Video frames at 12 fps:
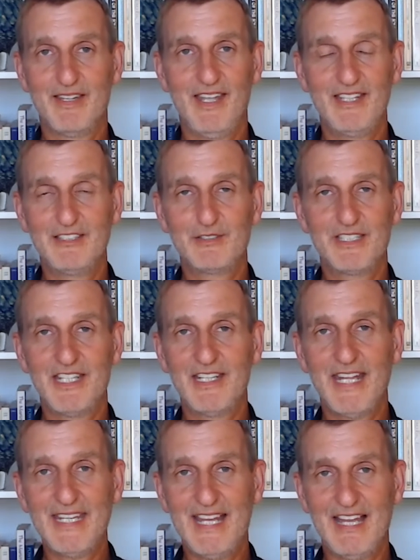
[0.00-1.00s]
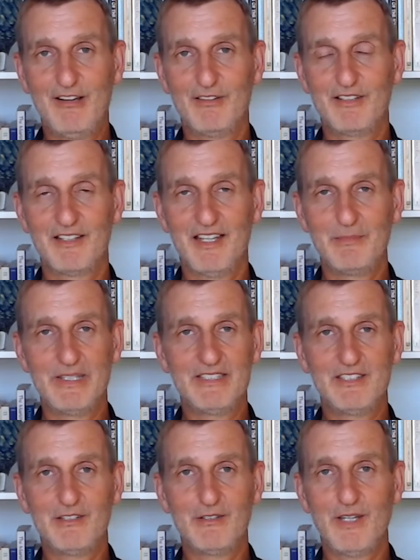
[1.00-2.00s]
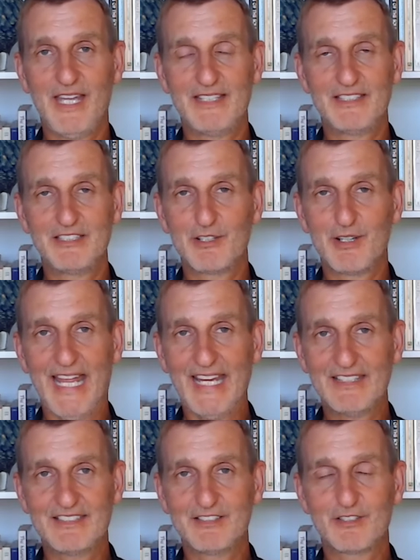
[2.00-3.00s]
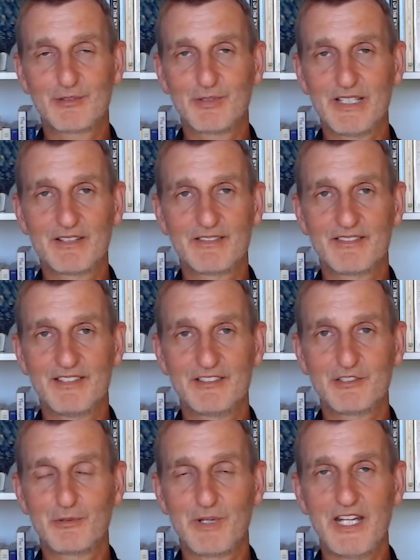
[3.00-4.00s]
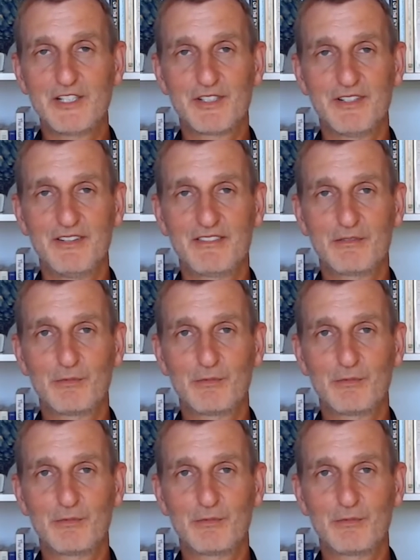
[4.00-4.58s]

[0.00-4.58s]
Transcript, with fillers: and you did it anyhow I mean, you had in your acting career situations